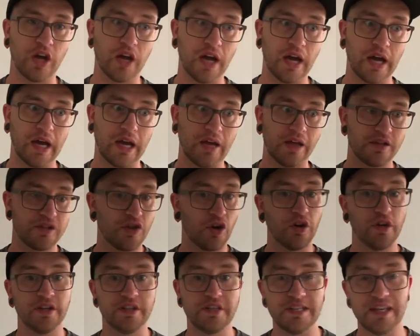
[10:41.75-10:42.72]
I
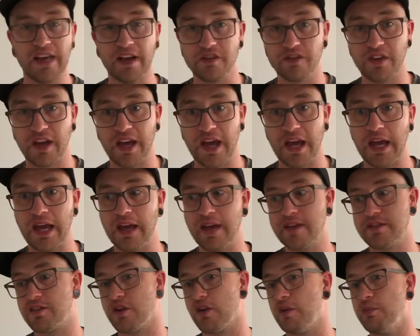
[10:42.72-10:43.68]
started TFA, I
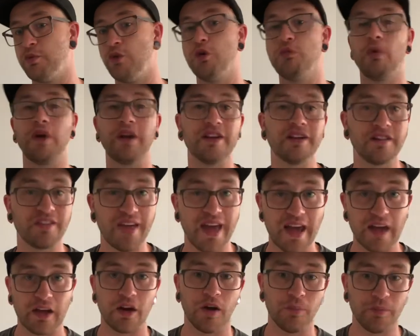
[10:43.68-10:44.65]
started putting money into
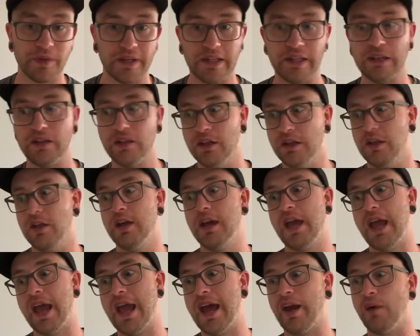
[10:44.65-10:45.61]
that company,
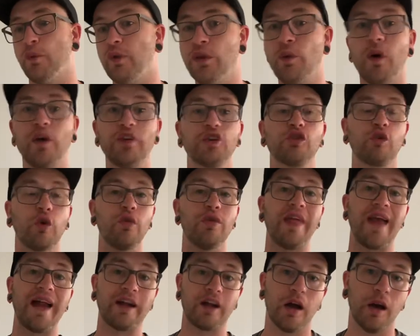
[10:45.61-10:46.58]
and I really wanted to grow
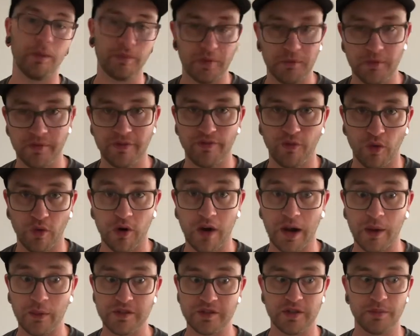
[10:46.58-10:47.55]
that company before
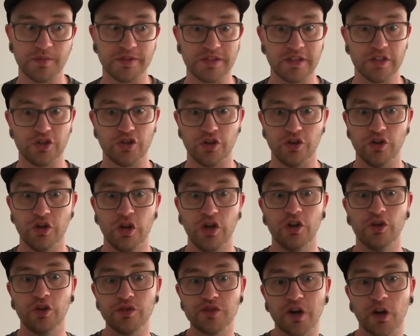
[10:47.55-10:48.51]
I was in a position
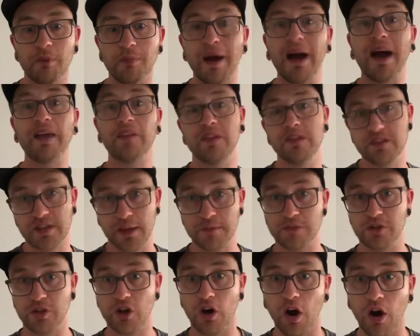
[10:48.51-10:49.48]
to start buying these
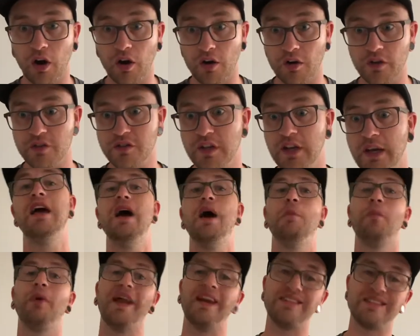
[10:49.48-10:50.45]
types of cars,
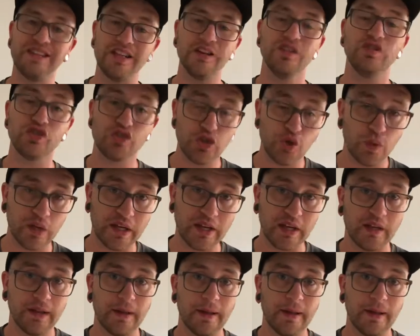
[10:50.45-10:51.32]
but I didn't do it